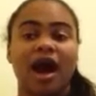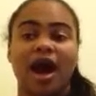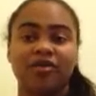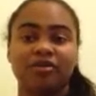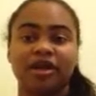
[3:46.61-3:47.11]

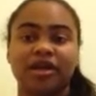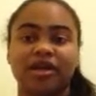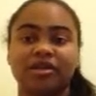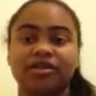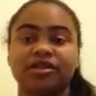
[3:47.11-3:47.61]
I
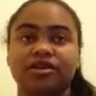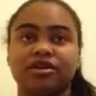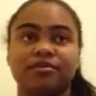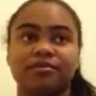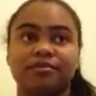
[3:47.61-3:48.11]
waited
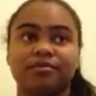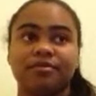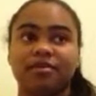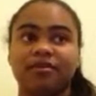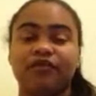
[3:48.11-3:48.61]
until
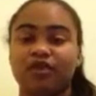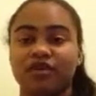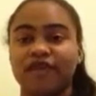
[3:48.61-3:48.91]
maybe 4